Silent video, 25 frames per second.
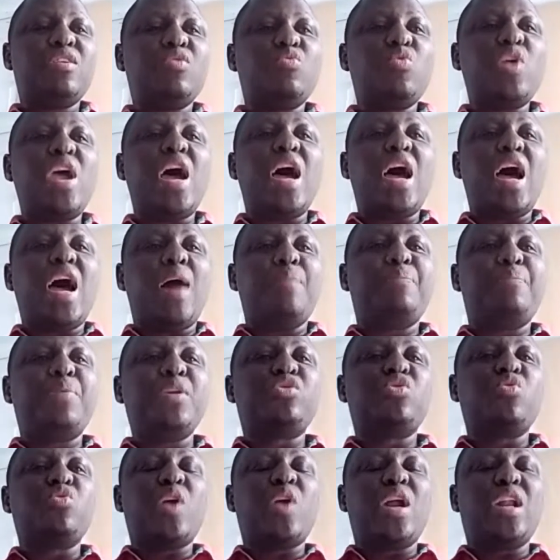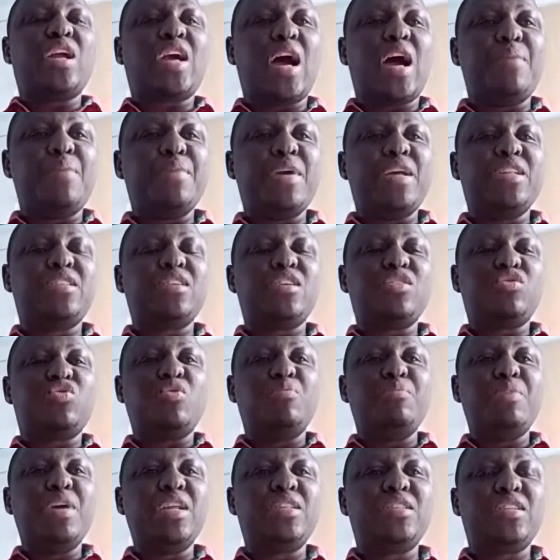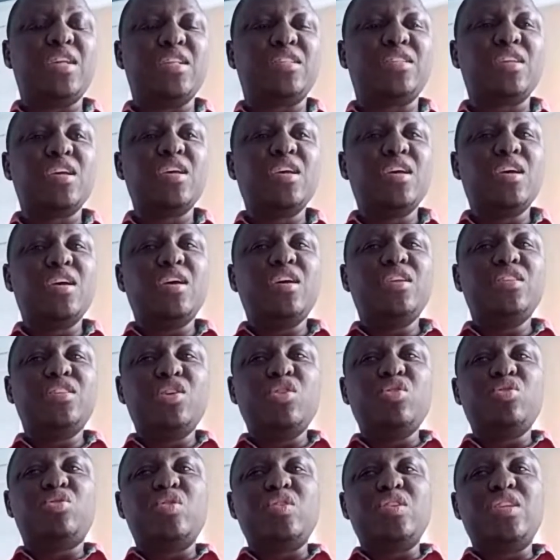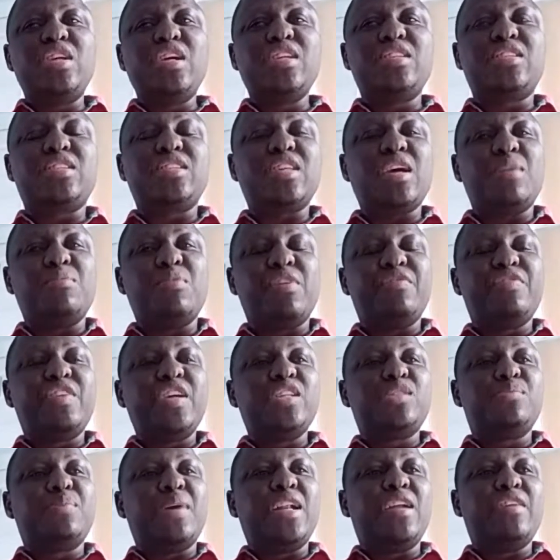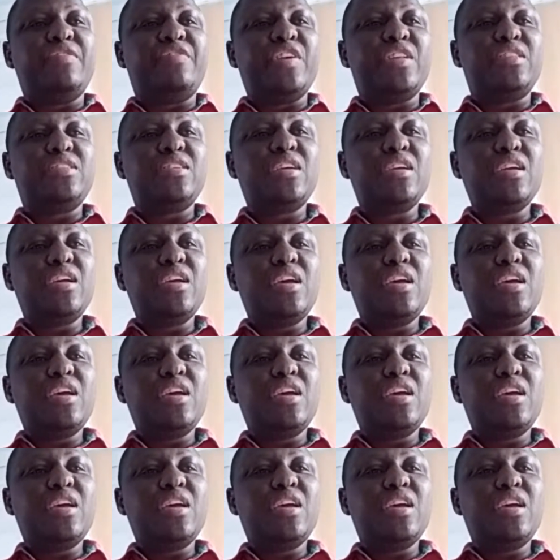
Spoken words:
We are happy to welcome it, to meet it, due to some of these benefits.